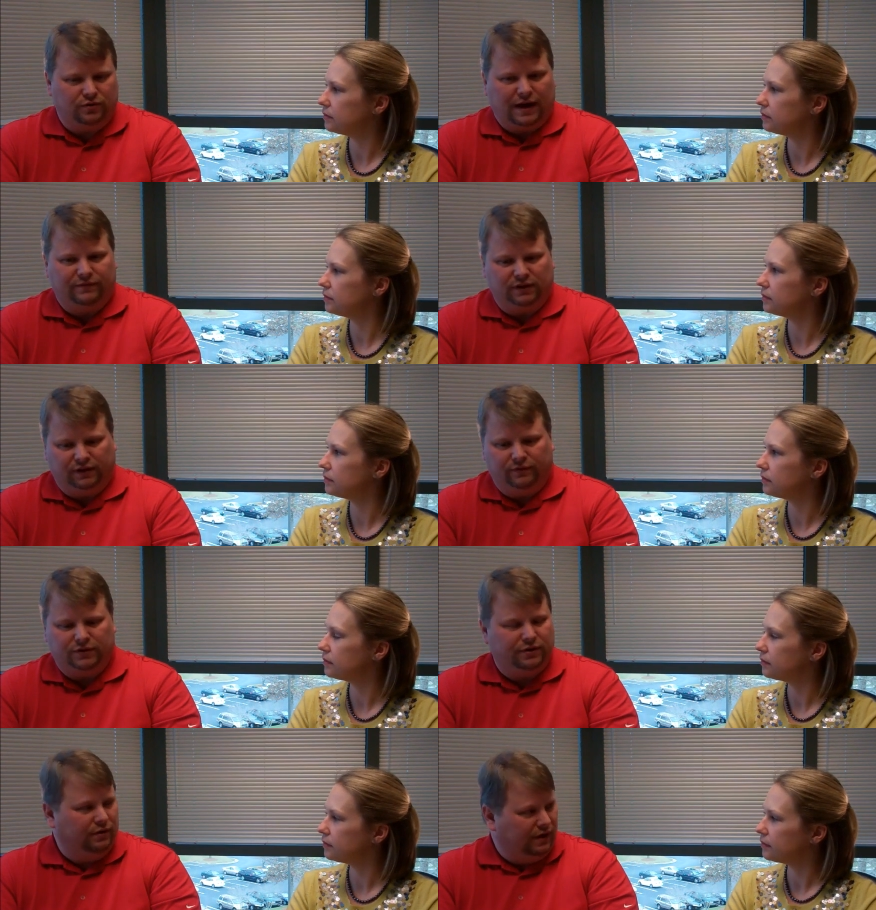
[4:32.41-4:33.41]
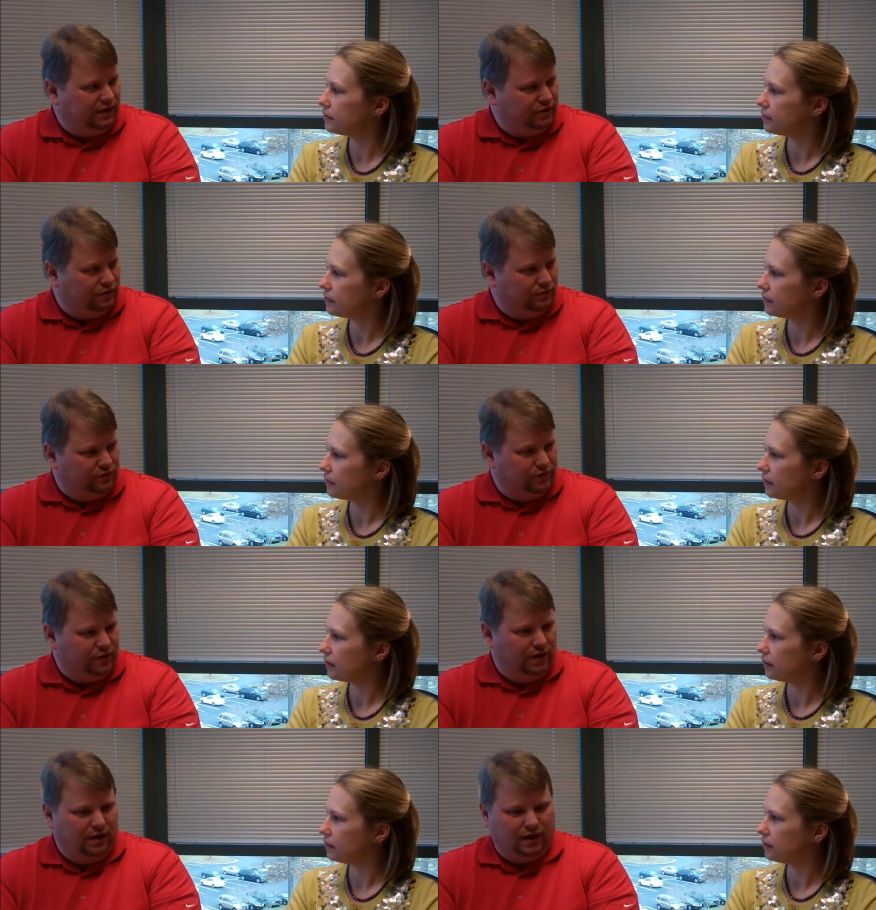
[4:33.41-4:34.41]
Speaker 1: you have delivered to your end
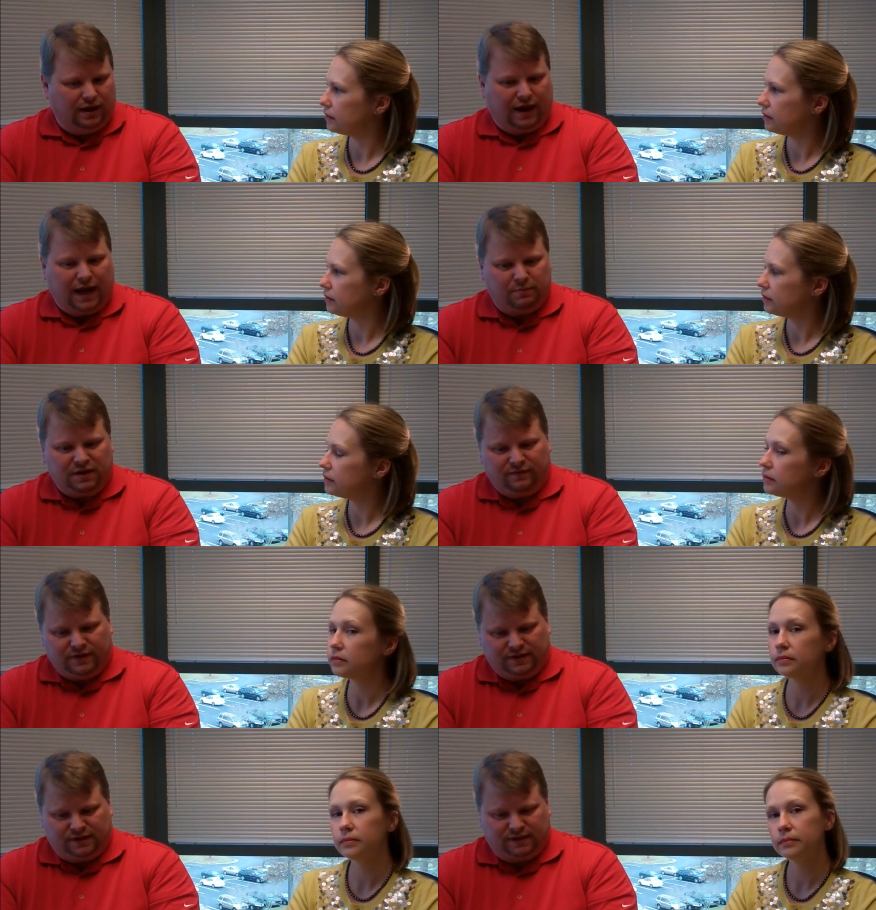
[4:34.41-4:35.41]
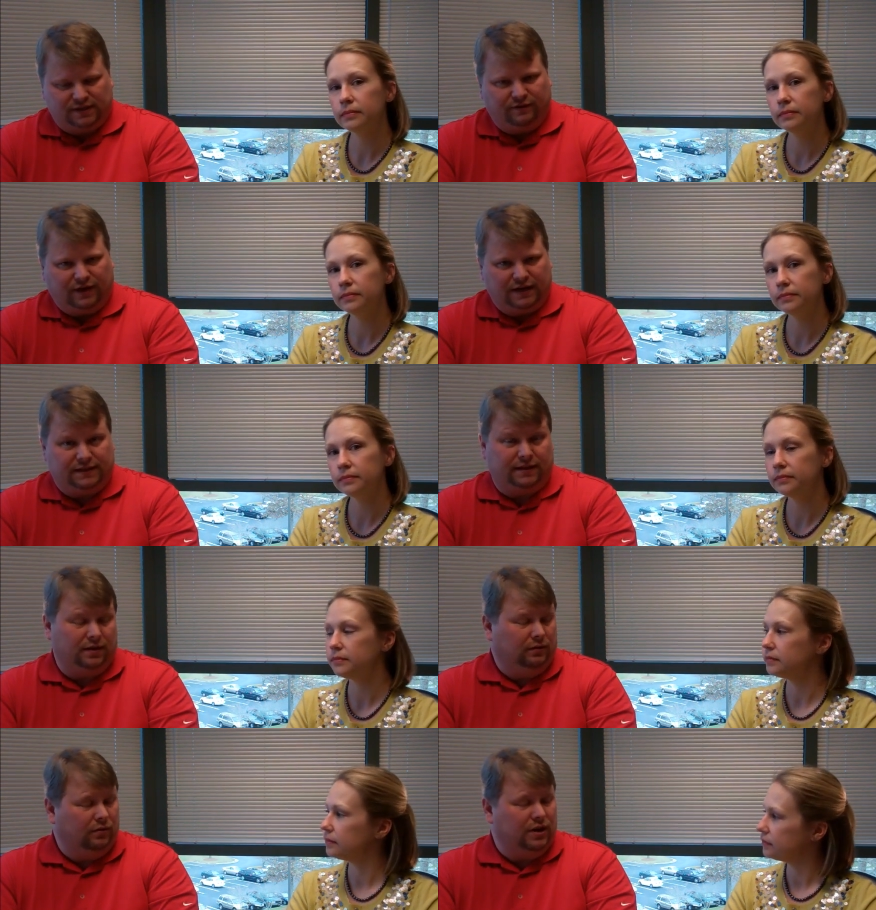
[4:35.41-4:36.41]
users an IPv6 device at
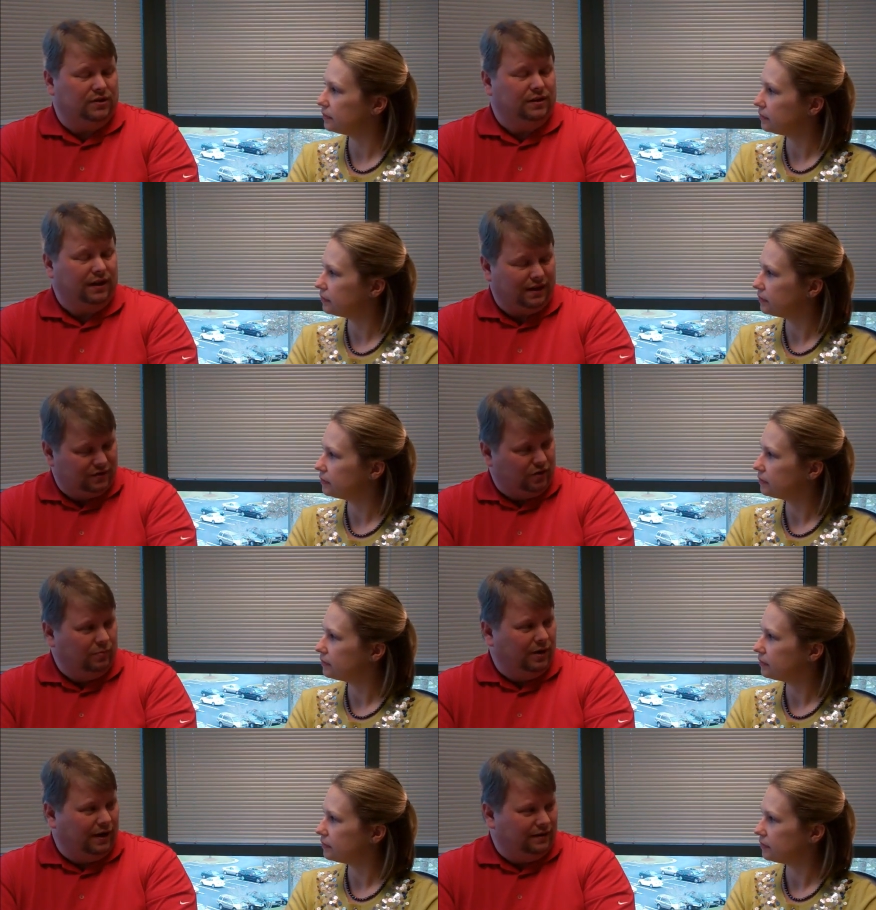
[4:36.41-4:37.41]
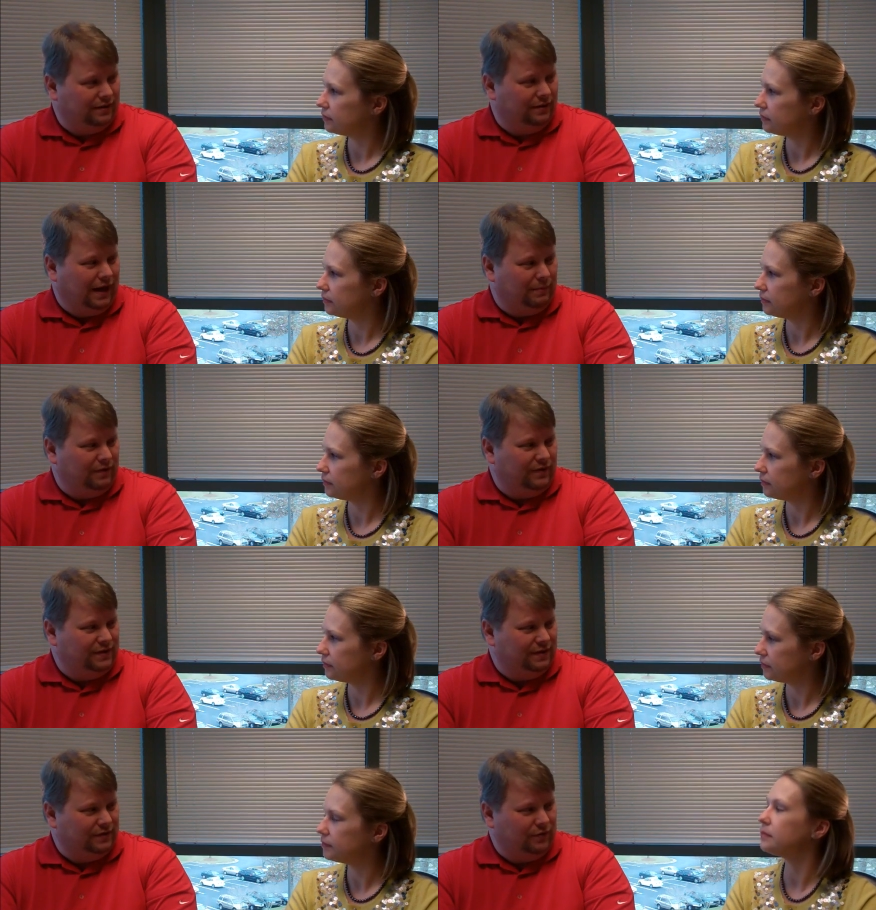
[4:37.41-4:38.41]
their location that can terminate
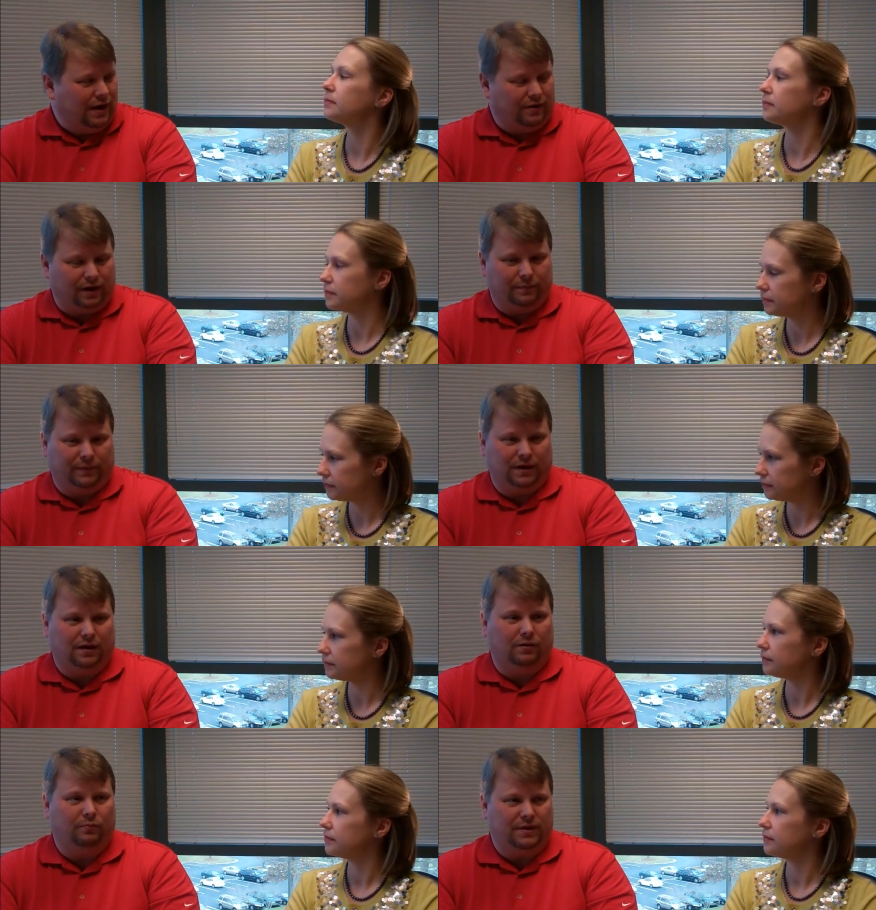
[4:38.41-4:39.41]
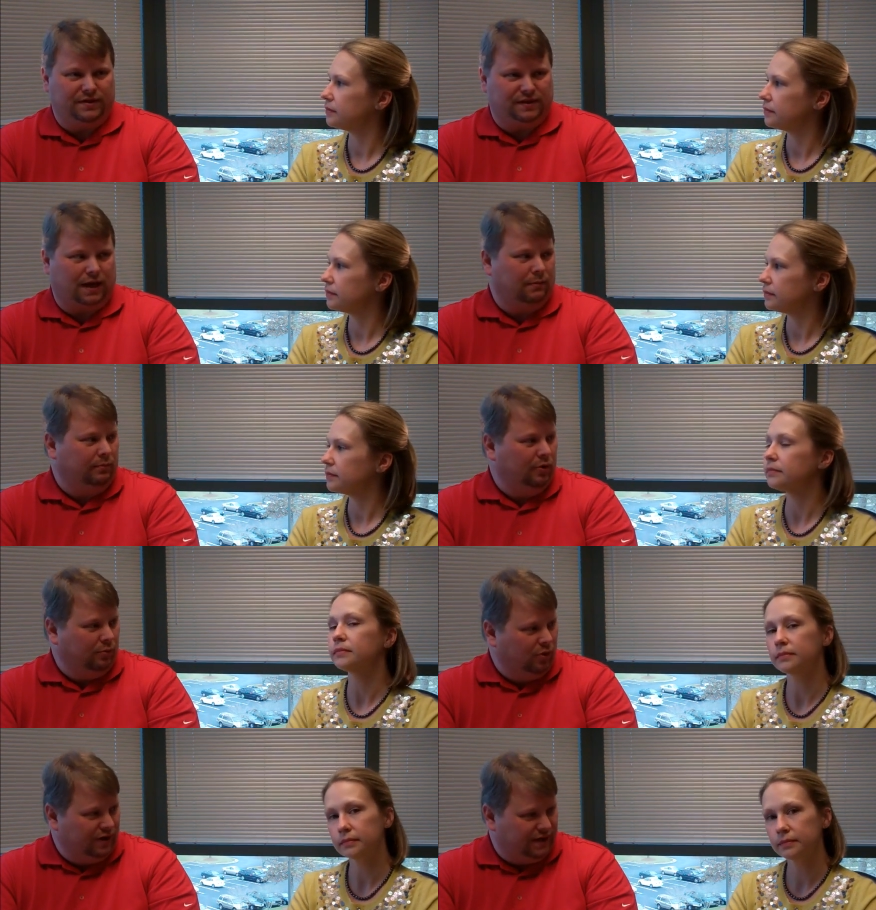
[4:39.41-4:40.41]
IPv6 routing, uh, be this a cable
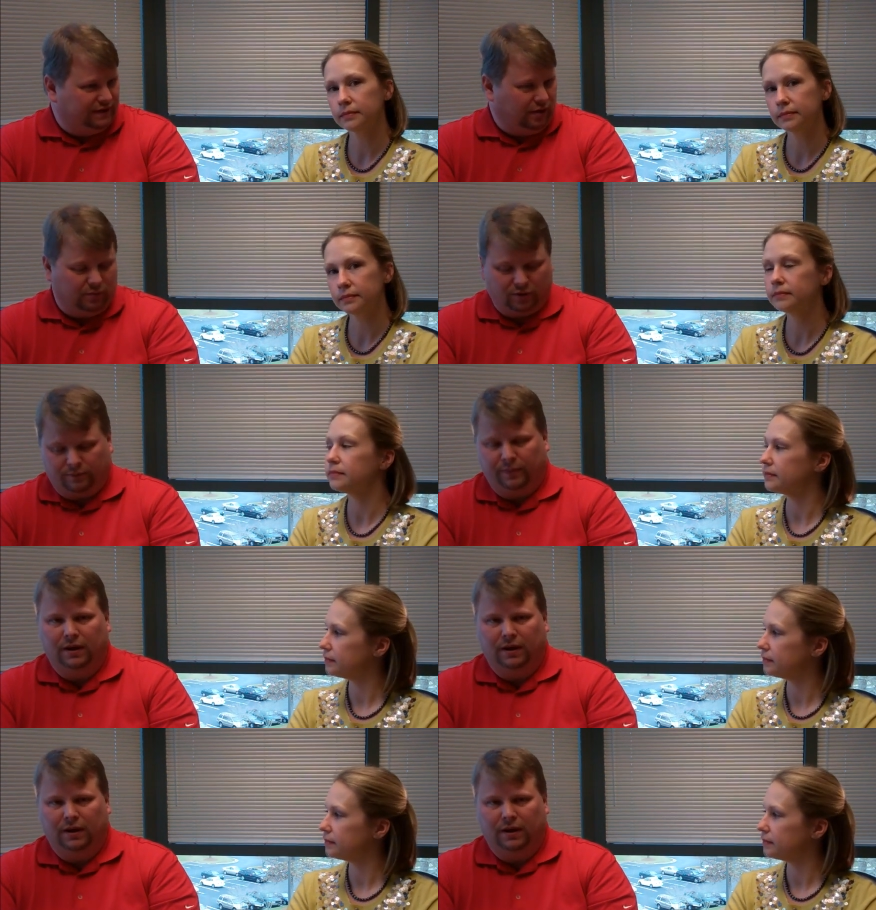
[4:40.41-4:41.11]
modem or a DSL modem.